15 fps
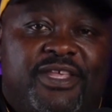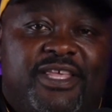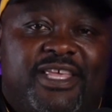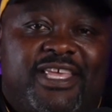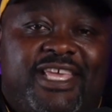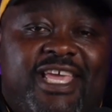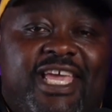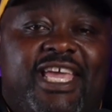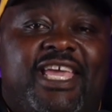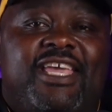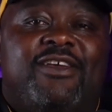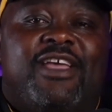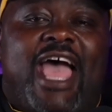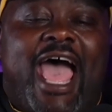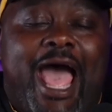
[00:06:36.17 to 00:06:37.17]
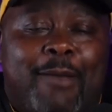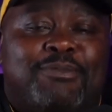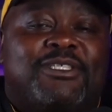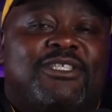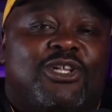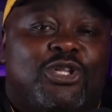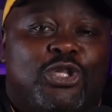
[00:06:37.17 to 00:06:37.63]
he
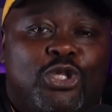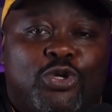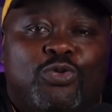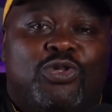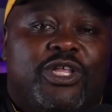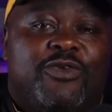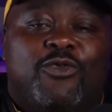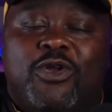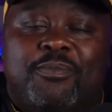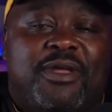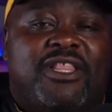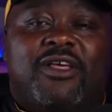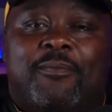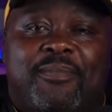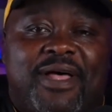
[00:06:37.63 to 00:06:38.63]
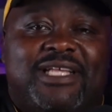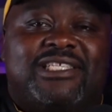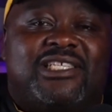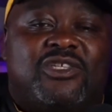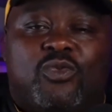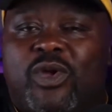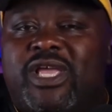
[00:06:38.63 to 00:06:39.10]
absolutely would be the best
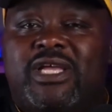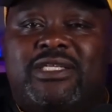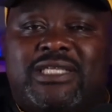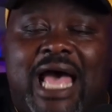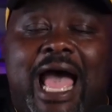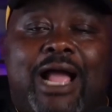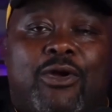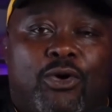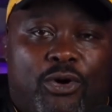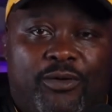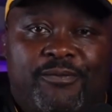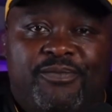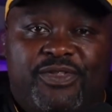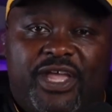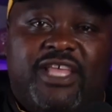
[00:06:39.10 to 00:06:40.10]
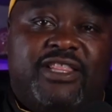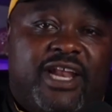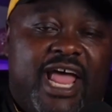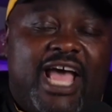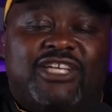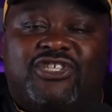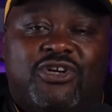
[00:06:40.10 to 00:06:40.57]
swing tackle in the
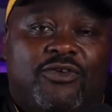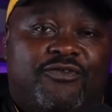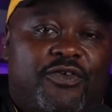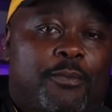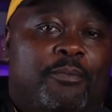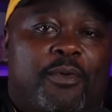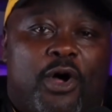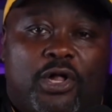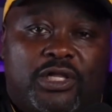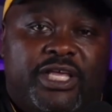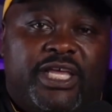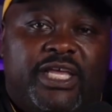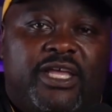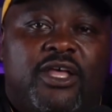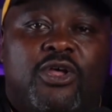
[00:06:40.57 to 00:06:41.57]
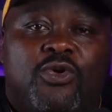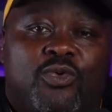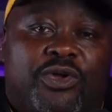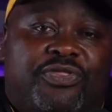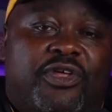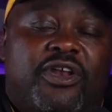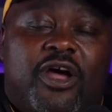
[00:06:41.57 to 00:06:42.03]
National Football League with
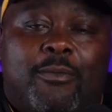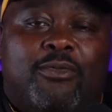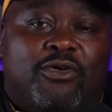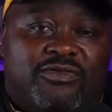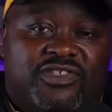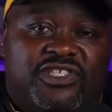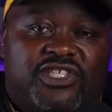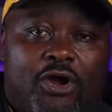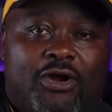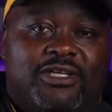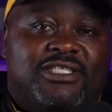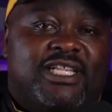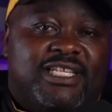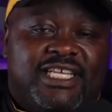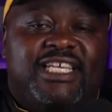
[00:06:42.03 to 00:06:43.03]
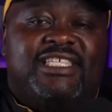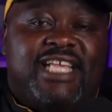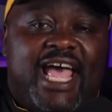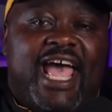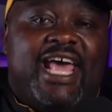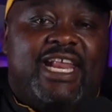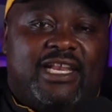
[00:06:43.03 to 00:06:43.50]
the number of starts that he's
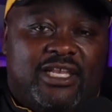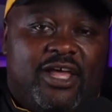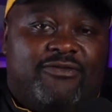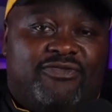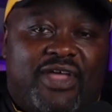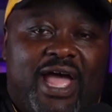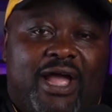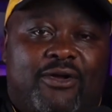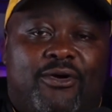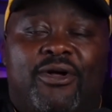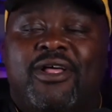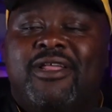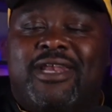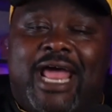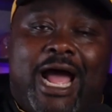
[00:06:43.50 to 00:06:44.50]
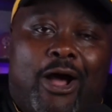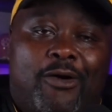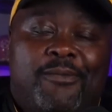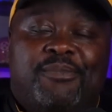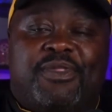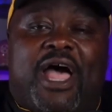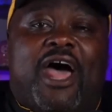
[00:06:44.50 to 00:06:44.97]
had at left tackle. Now,
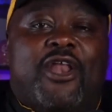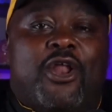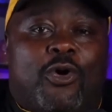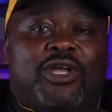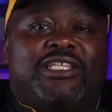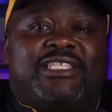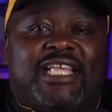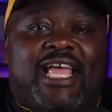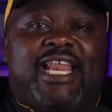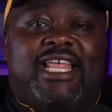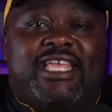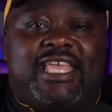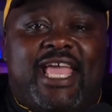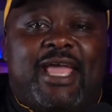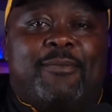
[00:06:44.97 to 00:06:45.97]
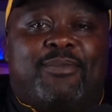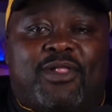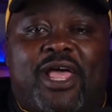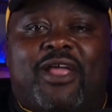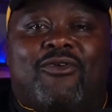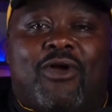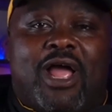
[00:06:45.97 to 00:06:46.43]
I know he's saying he can't
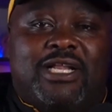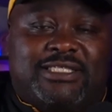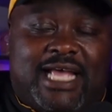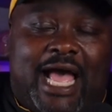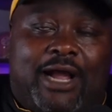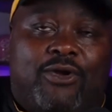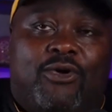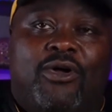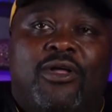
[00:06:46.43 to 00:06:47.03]
play right tackle,